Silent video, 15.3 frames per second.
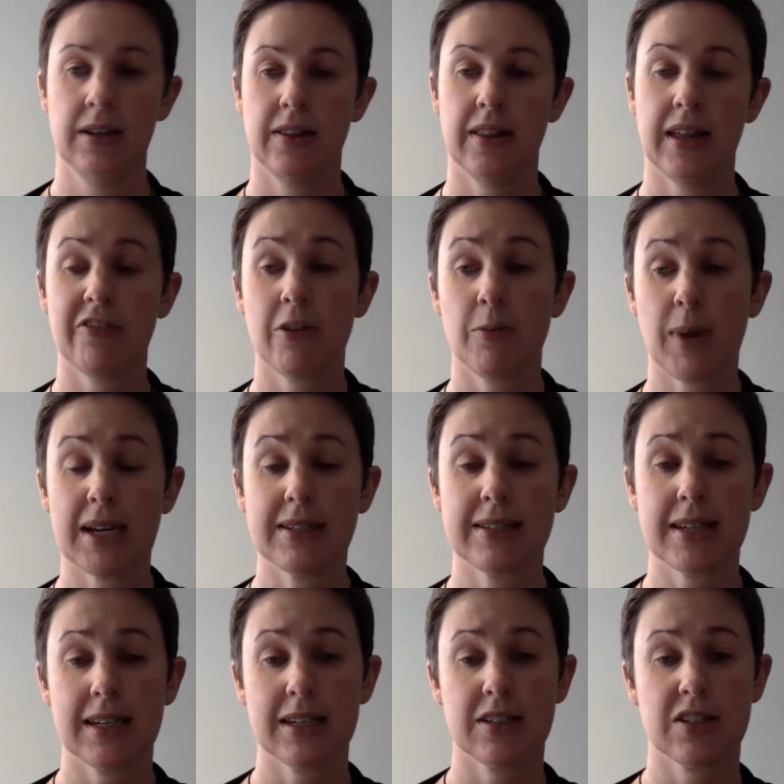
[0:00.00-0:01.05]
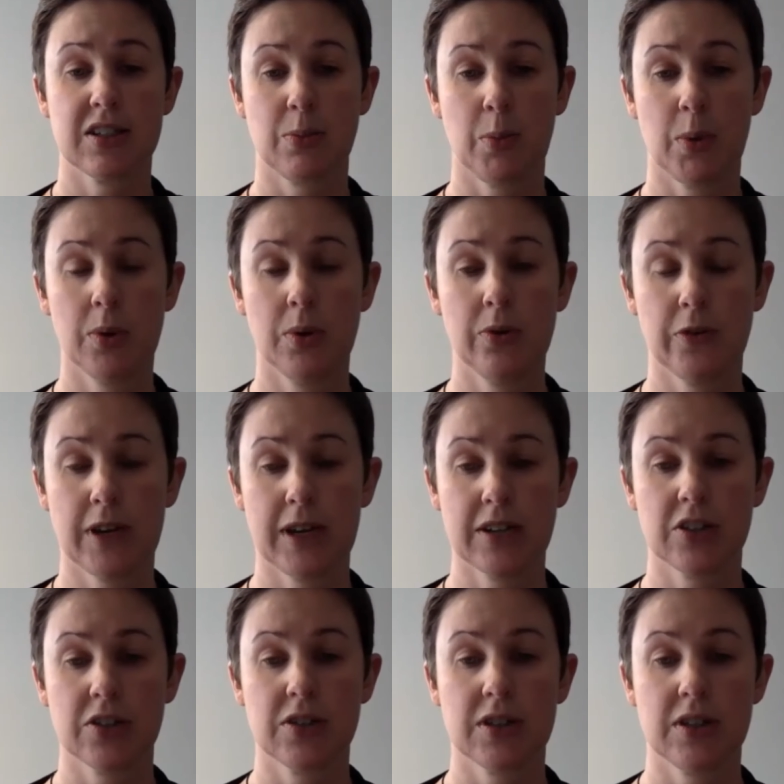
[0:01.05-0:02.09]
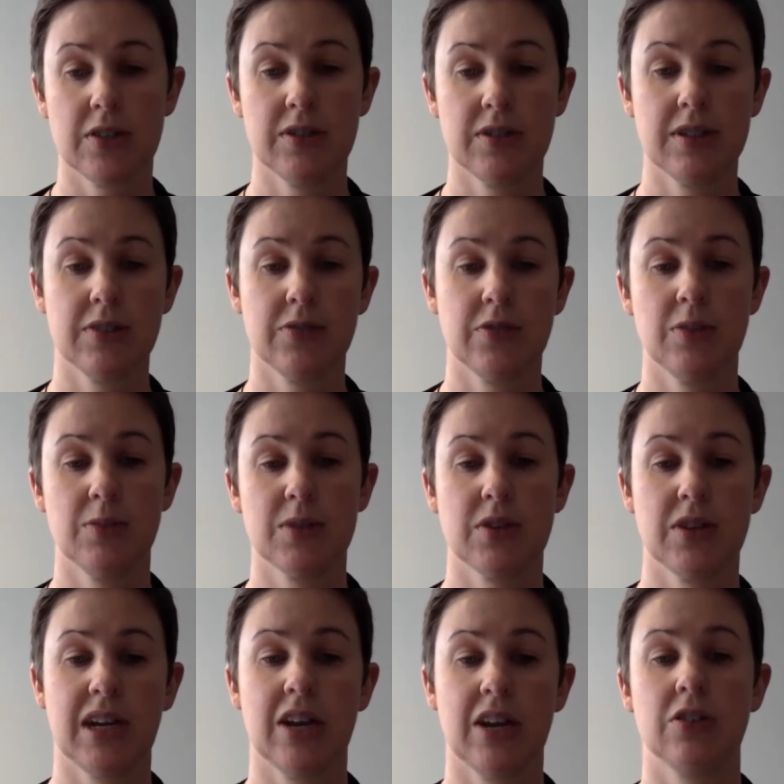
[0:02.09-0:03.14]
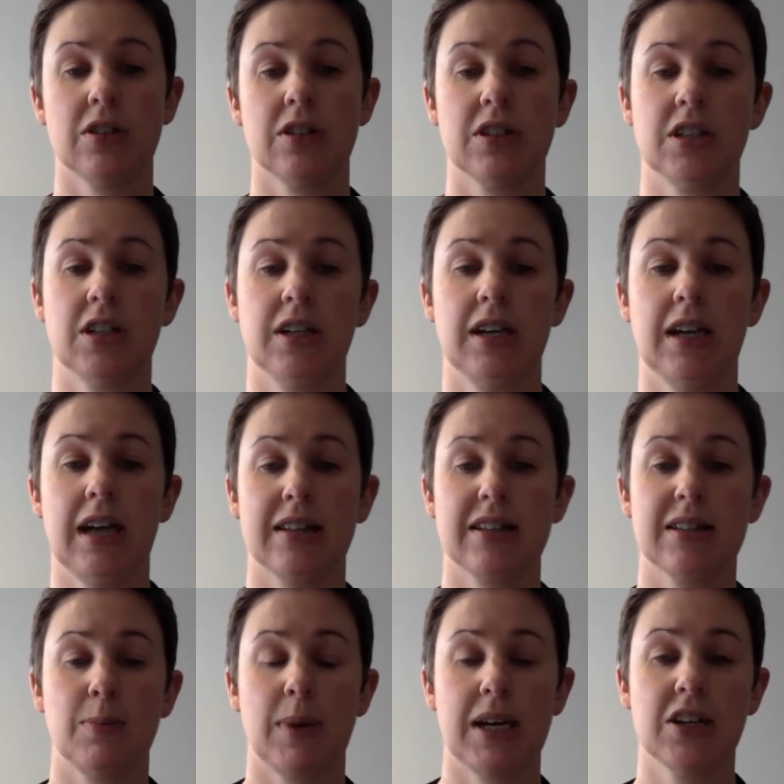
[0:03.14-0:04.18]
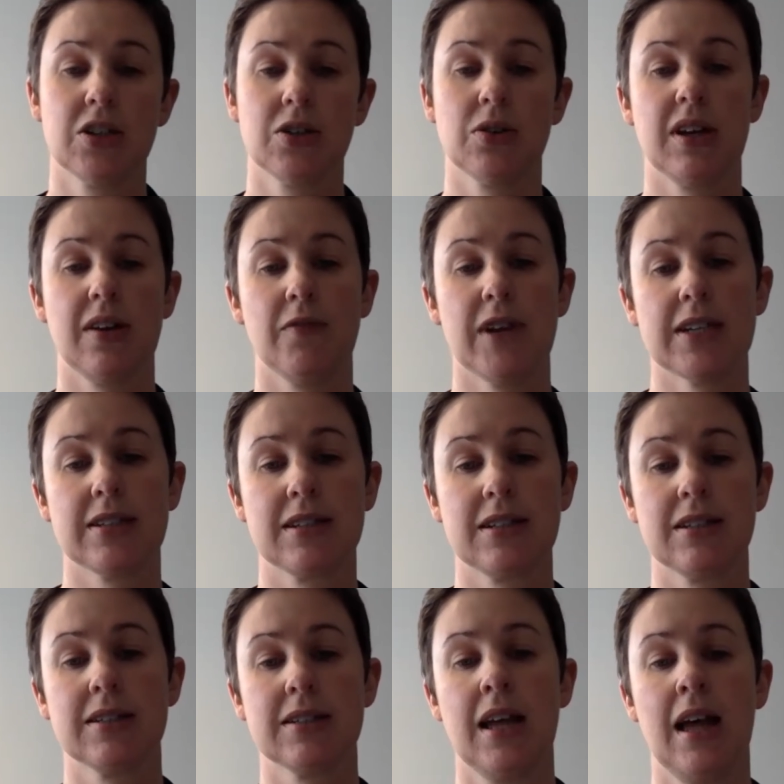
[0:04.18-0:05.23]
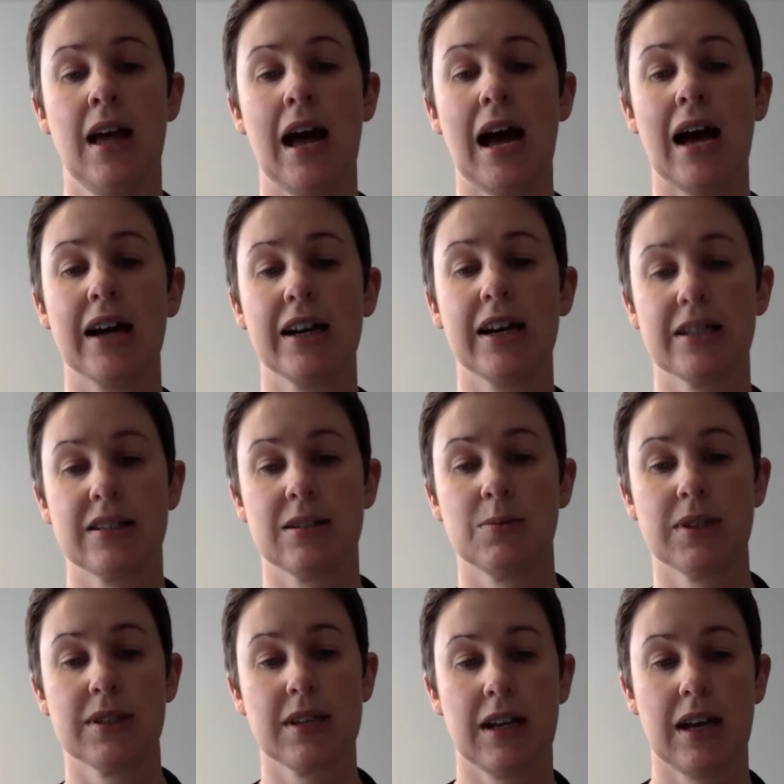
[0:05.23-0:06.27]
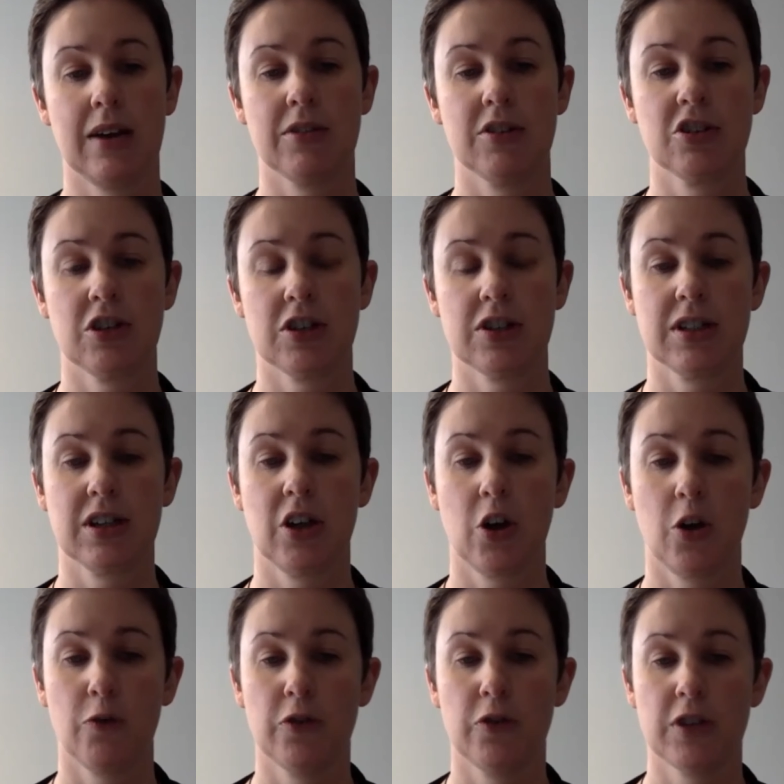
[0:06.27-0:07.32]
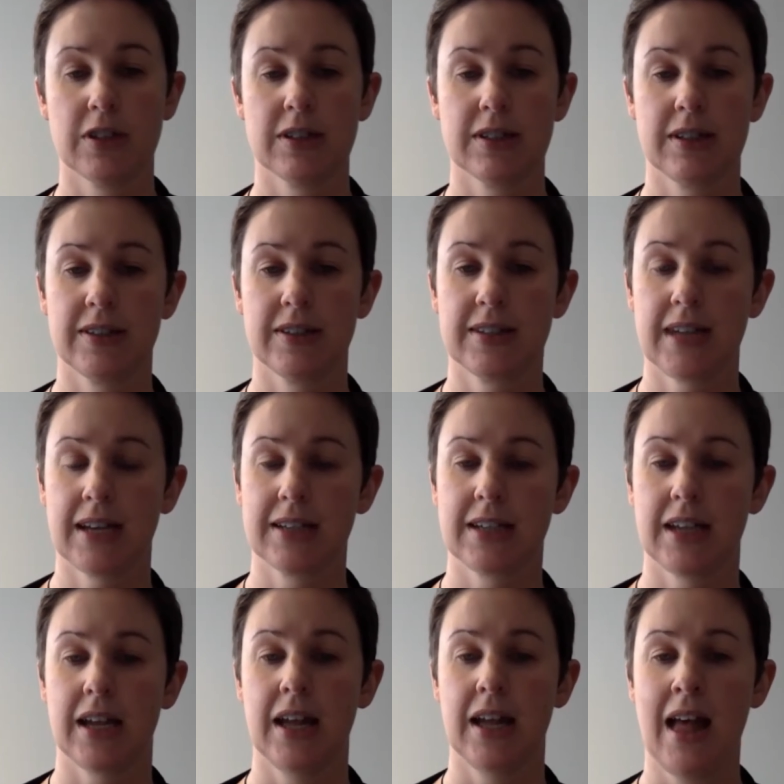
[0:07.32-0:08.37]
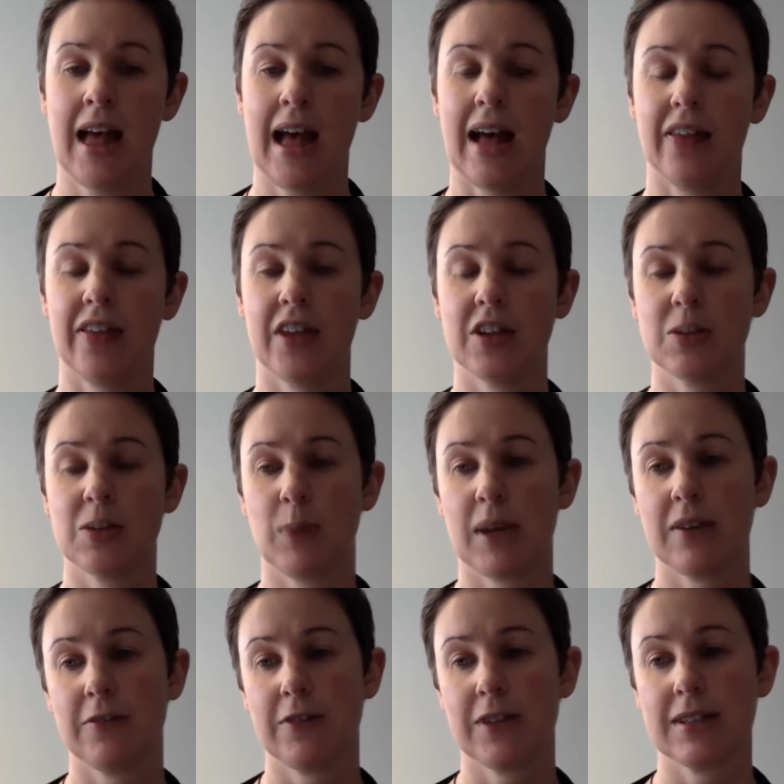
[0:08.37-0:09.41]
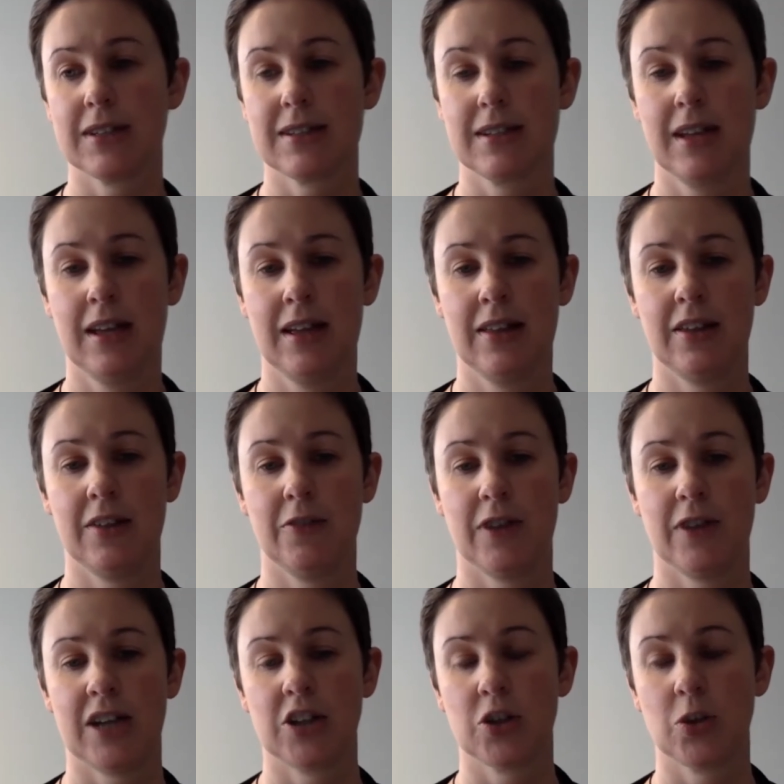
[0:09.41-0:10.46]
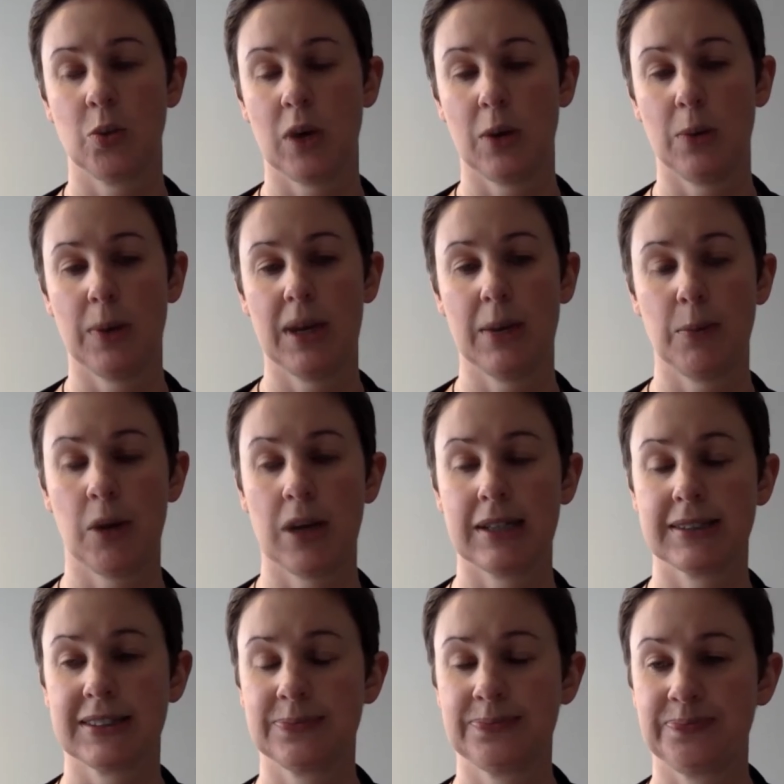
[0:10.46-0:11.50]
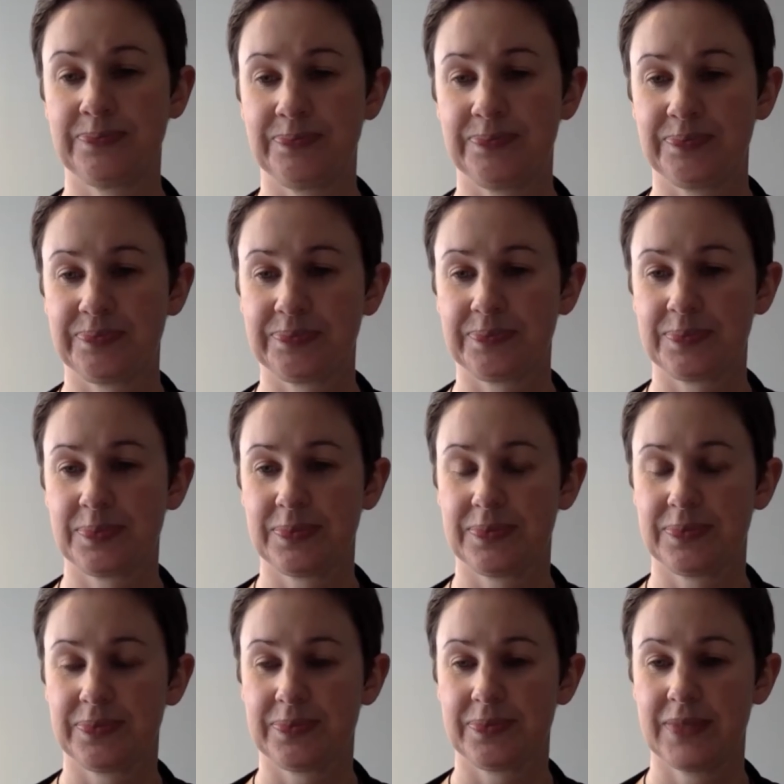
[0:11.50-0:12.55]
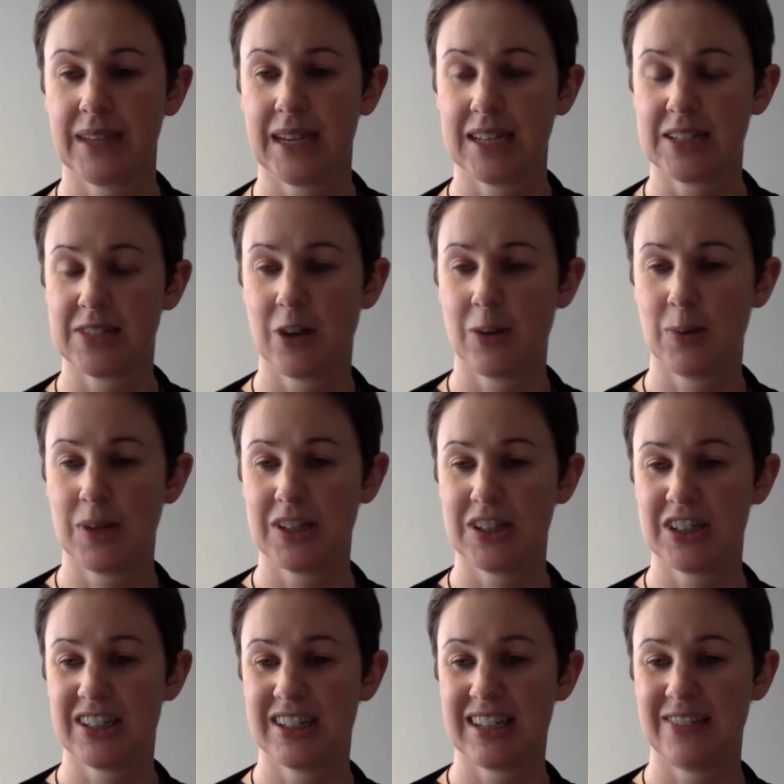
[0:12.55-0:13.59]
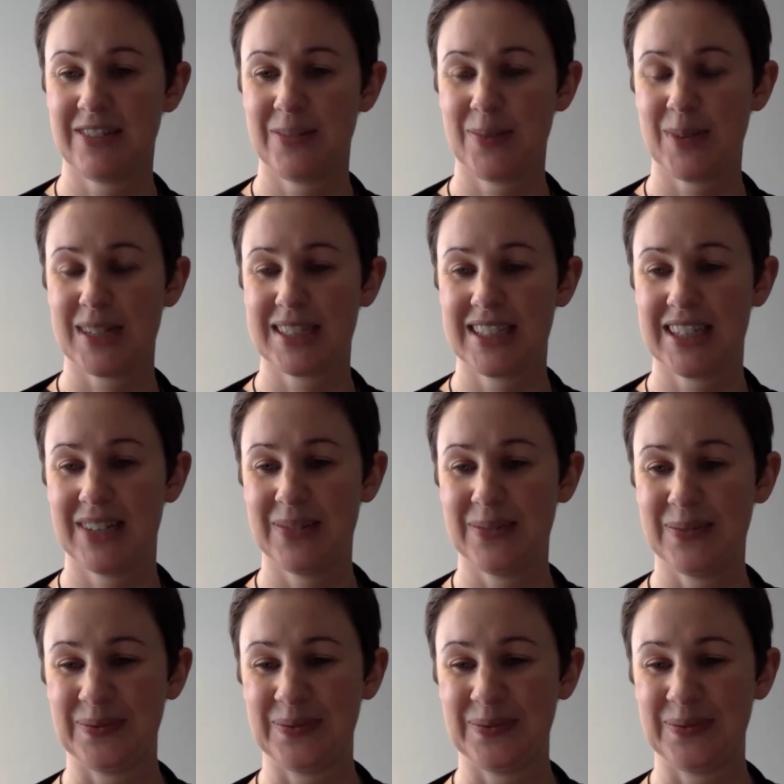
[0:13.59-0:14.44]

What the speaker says: The FMA is here to support financial services firms on their conduct journey and to make sure that investors and customers can have the trust and confidence in the sector and those benefits that financial wellbeing brings. Thanks very much. David, back to you.